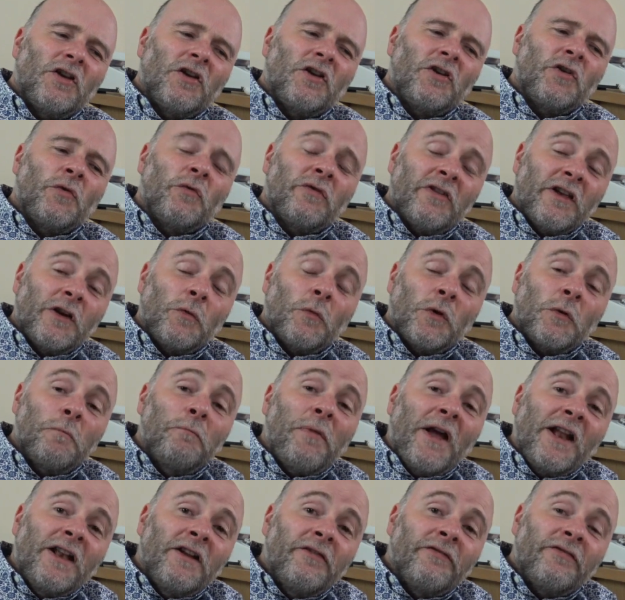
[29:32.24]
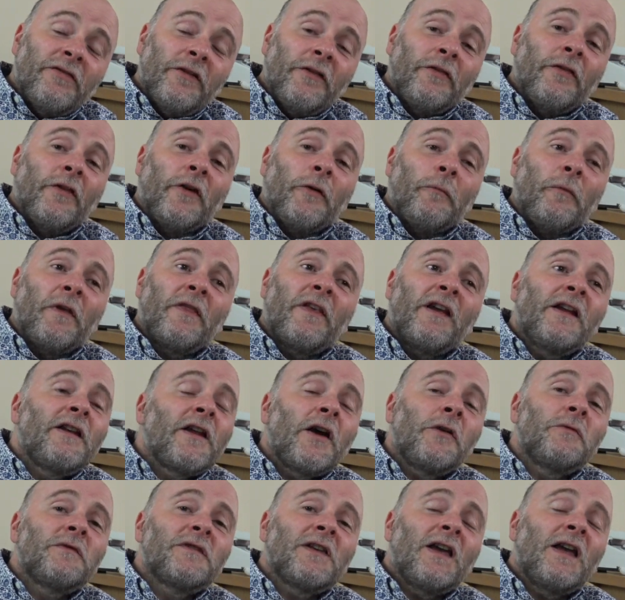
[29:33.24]
you think will benefit them, and they
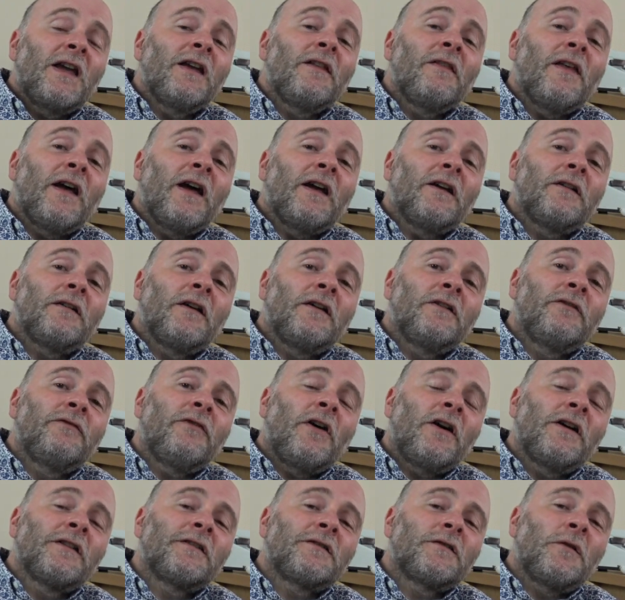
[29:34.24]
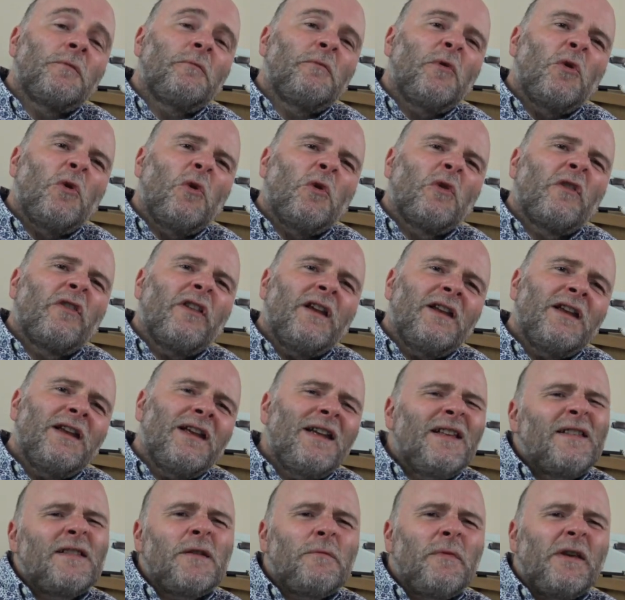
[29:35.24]
don't take that advice on board, then it
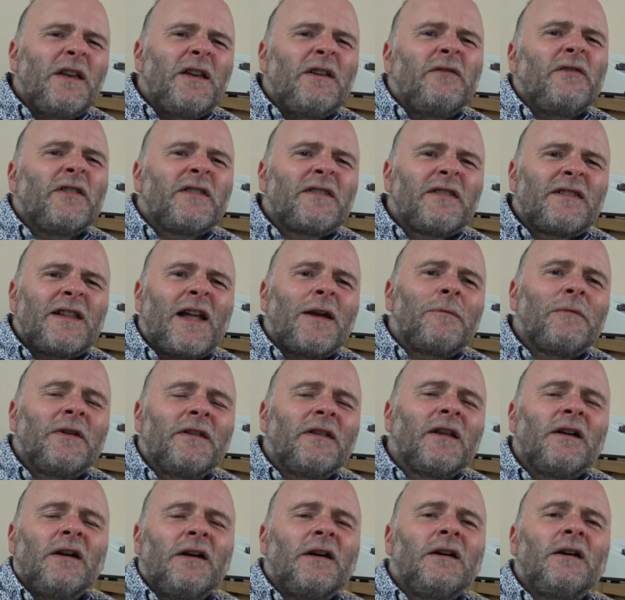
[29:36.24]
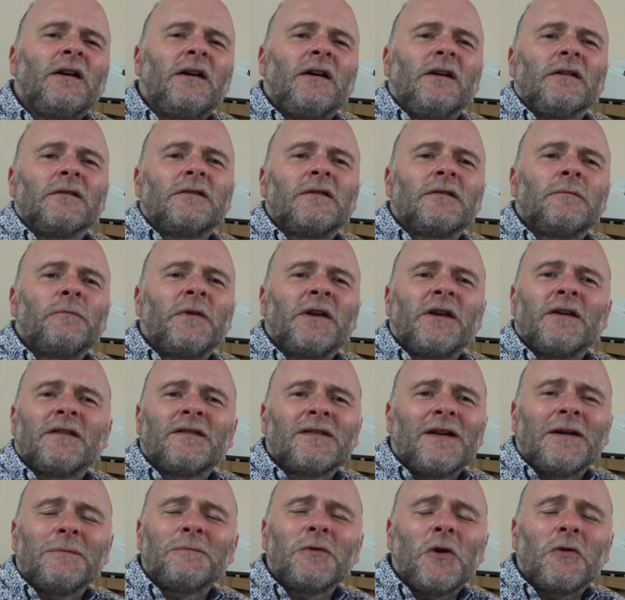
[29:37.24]
is a bit of a stab in the heart,
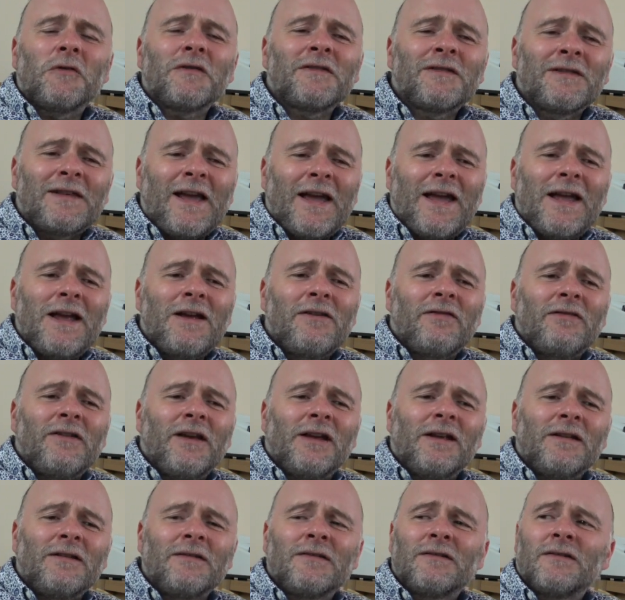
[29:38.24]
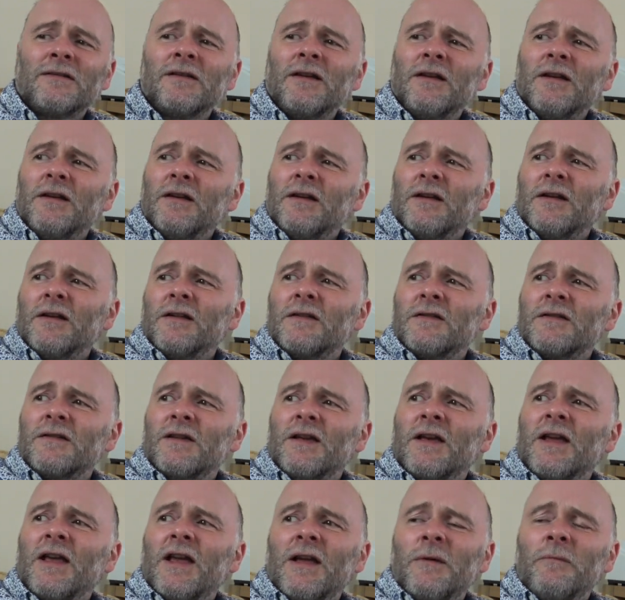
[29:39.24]
because I'm not saying things
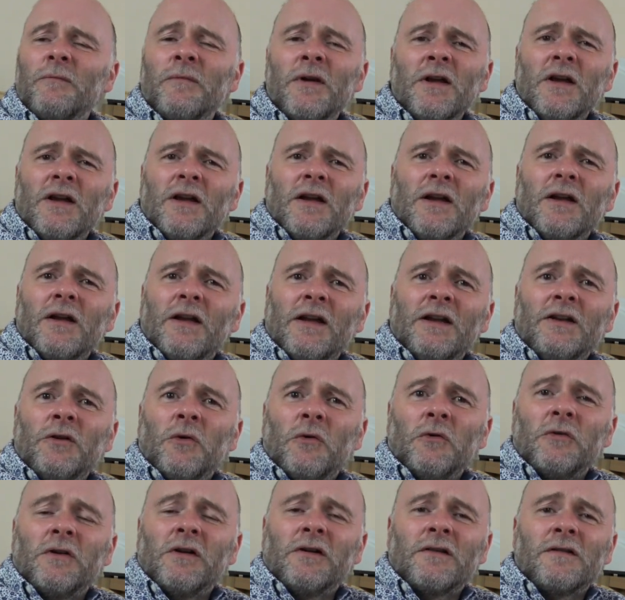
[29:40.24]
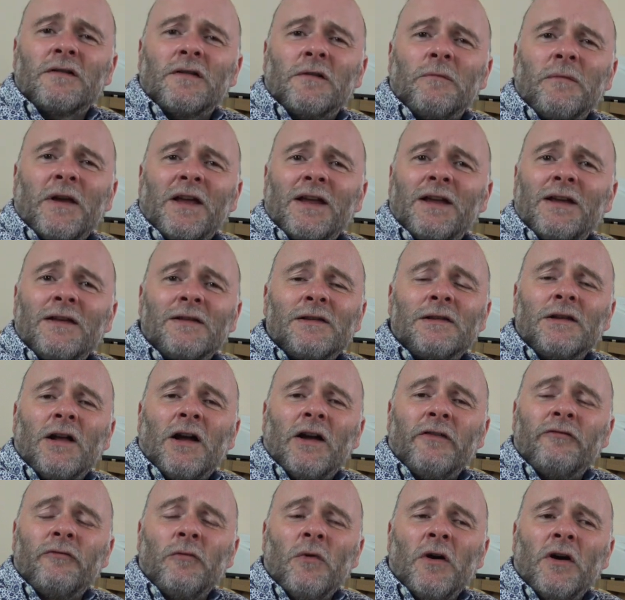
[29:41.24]
to him in order to make his
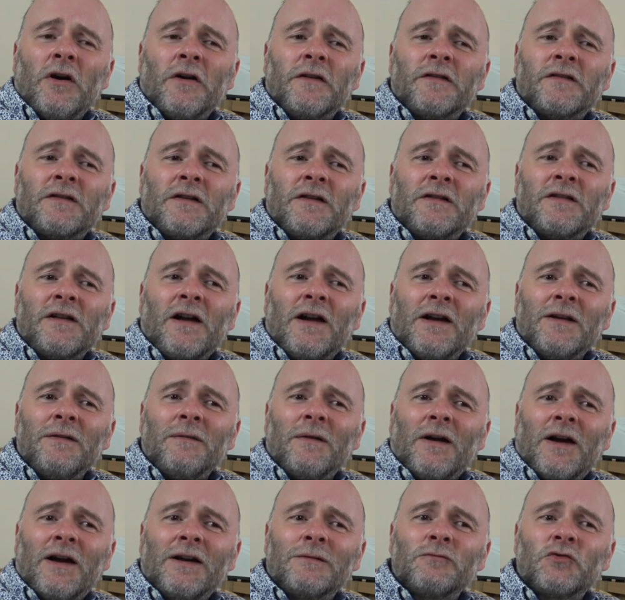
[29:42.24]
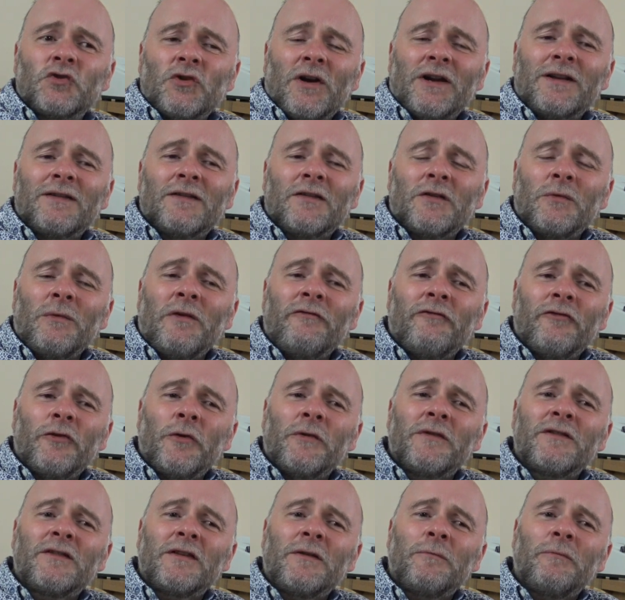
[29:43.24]
life worse, because I'm trying to
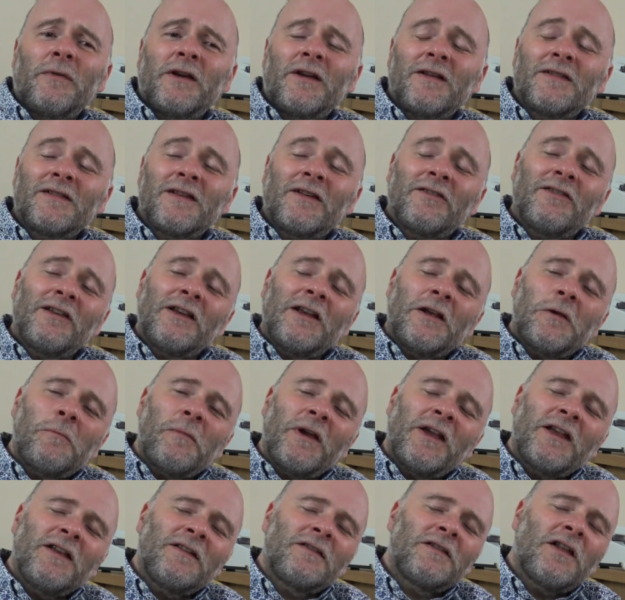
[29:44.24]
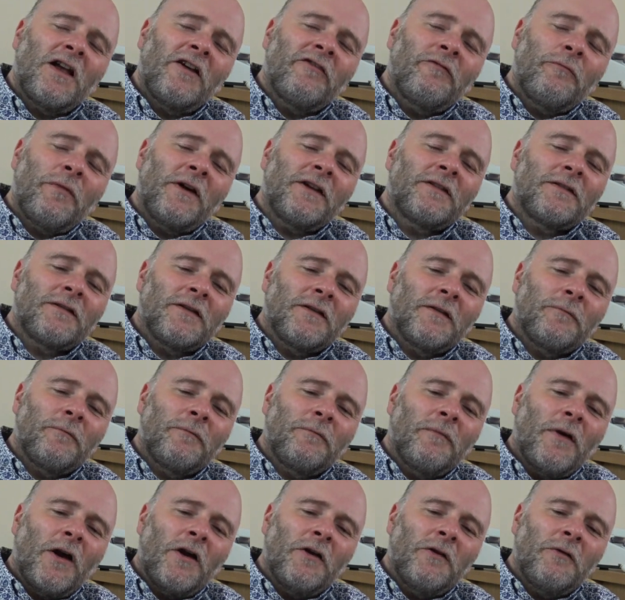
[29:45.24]
influence him because I think it'll make his life better,
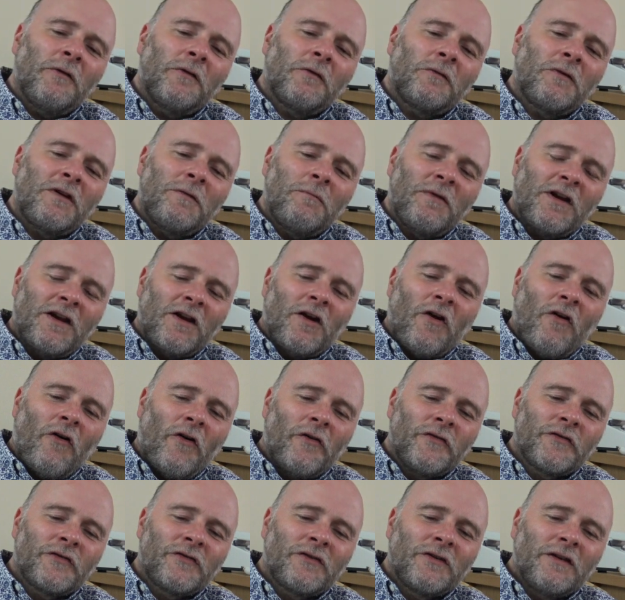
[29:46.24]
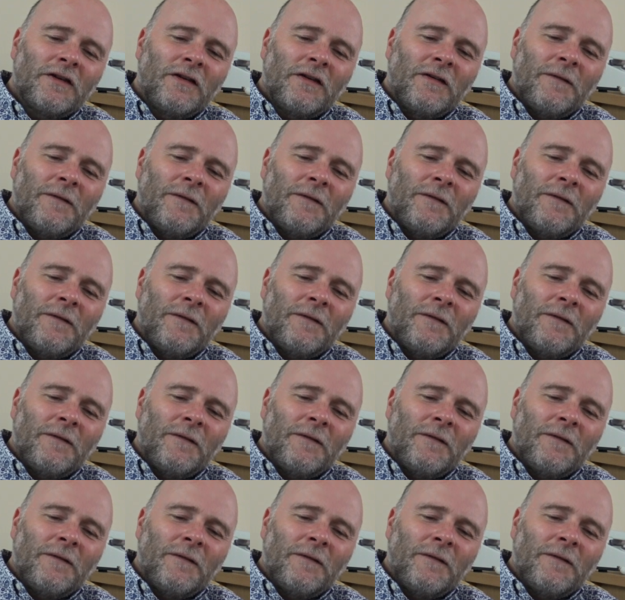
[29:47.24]
only because